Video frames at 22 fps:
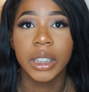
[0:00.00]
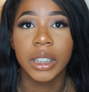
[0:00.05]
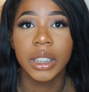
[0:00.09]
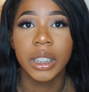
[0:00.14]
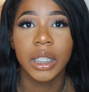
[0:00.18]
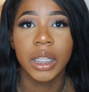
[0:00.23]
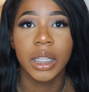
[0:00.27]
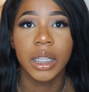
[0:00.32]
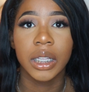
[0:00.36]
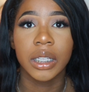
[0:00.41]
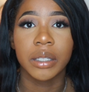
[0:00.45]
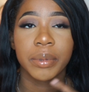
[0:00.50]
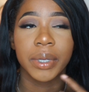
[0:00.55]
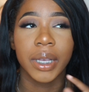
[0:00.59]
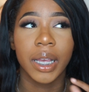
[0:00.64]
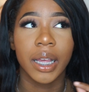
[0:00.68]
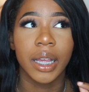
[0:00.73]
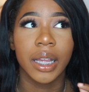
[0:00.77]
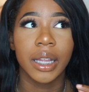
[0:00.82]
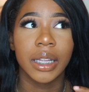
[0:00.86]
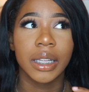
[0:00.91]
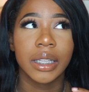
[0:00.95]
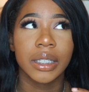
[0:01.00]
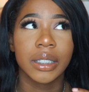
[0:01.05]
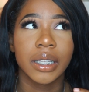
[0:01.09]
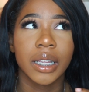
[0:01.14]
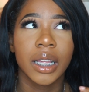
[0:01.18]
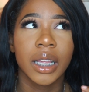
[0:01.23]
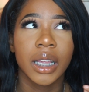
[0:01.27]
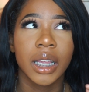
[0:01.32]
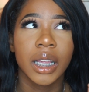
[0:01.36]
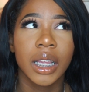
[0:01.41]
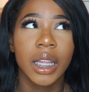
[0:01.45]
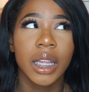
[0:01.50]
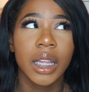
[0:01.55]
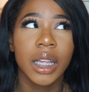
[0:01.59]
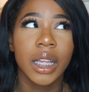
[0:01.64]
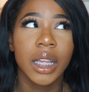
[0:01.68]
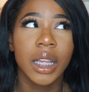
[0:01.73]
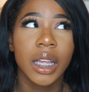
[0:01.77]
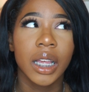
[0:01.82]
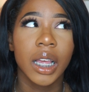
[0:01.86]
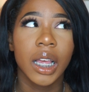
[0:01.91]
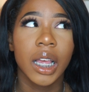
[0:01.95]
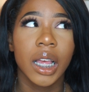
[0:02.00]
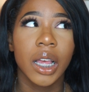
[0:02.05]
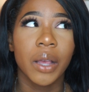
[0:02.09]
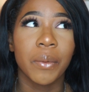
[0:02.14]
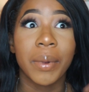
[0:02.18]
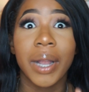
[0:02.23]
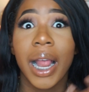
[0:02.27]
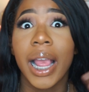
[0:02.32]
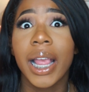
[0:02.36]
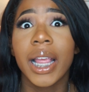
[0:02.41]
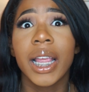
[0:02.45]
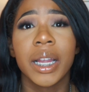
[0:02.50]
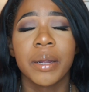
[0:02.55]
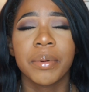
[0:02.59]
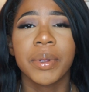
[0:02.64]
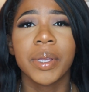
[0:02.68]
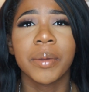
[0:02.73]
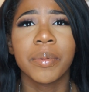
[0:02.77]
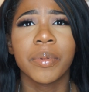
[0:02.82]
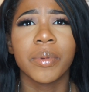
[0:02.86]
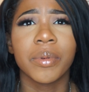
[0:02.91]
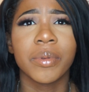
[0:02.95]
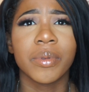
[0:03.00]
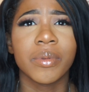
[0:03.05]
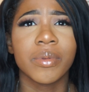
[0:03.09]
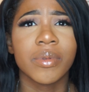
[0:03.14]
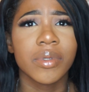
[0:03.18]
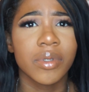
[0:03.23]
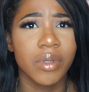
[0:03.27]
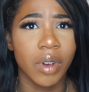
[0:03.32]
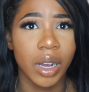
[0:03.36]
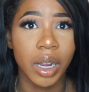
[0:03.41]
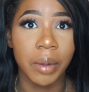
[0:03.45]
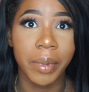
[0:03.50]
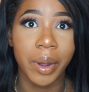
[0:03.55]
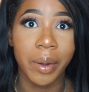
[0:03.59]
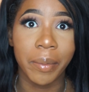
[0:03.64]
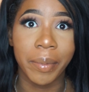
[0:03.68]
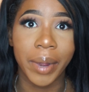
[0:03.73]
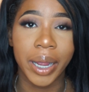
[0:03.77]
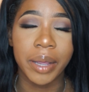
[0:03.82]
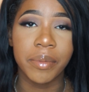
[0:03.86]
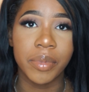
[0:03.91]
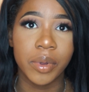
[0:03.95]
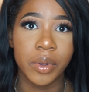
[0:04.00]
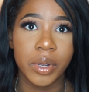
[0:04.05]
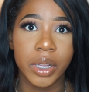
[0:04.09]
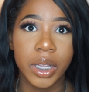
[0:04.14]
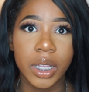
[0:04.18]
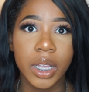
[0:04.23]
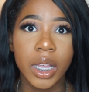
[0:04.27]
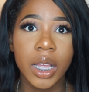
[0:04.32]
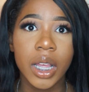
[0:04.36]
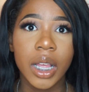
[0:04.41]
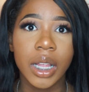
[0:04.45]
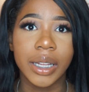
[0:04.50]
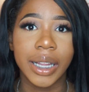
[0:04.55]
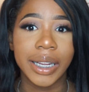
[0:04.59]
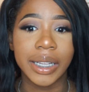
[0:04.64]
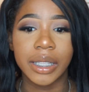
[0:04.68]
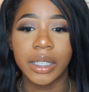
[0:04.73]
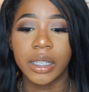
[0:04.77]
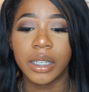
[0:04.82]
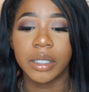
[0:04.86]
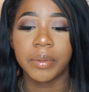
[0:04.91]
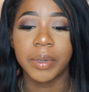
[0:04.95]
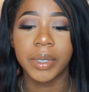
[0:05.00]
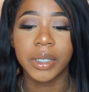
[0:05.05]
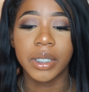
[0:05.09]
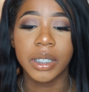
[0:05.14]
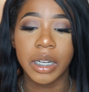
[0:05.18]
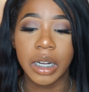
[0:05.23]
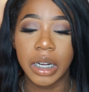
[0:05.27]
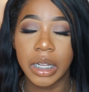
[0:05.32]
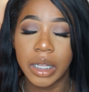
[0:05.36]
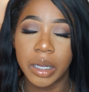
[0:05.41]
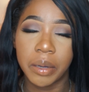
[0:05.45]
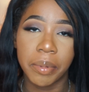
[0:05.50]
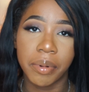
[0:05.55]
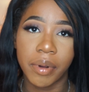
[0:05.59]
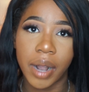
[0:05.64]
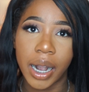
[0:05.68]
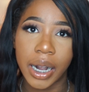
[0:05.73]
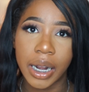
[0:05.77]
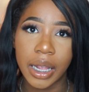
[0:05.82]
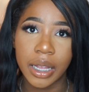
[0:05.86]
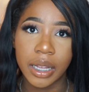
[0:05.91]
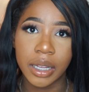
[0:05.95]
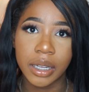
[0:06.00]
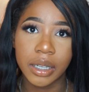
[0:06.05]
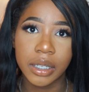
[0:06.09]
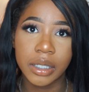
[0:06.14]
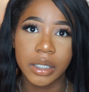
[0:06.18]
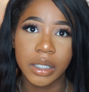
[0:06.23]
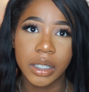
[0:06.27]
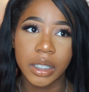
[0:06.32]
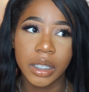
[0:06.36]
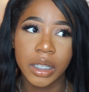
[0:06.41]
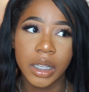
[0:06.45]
these, because when I hear people talk about Bite Beauty, like especially their lip products,